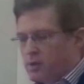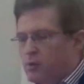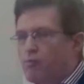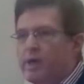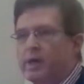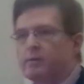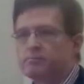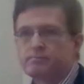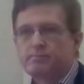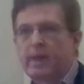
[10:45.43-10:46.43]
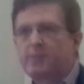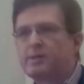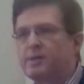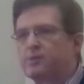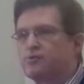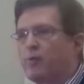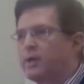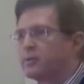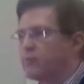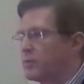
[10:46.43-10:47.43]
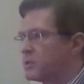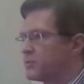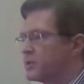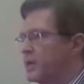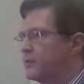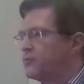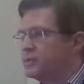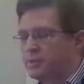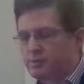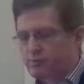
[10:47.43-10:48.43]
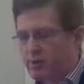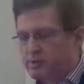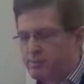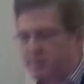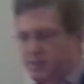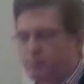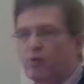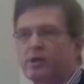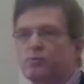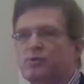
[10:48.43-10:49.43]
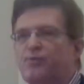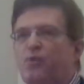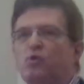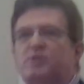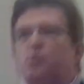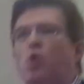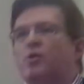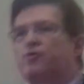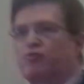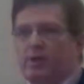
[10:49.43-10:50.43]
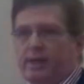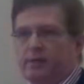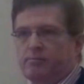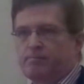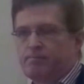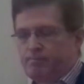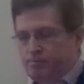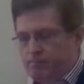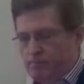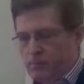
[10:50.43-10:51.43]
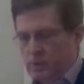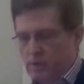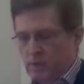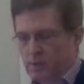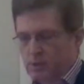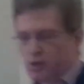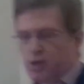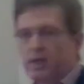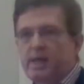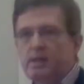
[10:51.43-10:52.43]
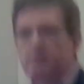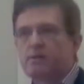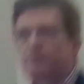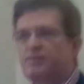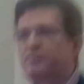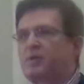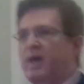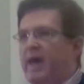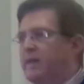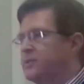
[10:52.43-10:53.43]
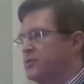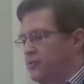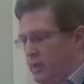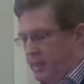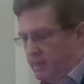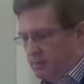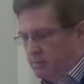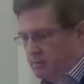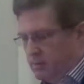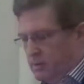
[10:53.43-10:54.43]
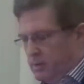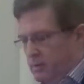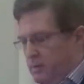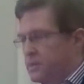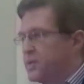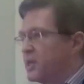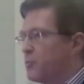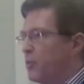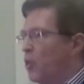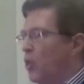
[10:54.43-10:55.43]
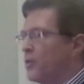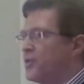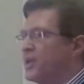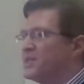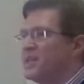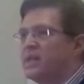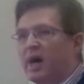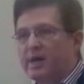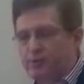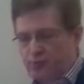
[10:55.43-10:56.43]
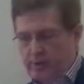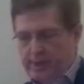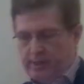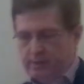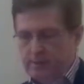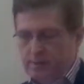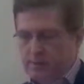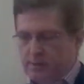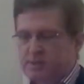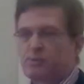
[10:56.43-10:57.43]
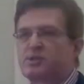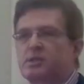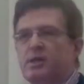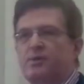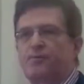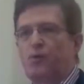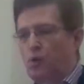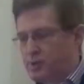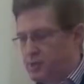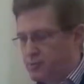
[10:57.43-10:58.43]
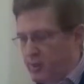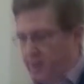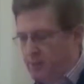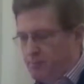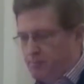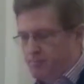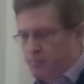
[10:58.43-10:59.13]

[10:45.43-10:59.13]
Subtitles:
Korea entered into trade agreements with countries whose gross domestic product was 41 trillion. Chile, 58 trillion. Singapore, 39 trillion. Switzerland, 40 trillion.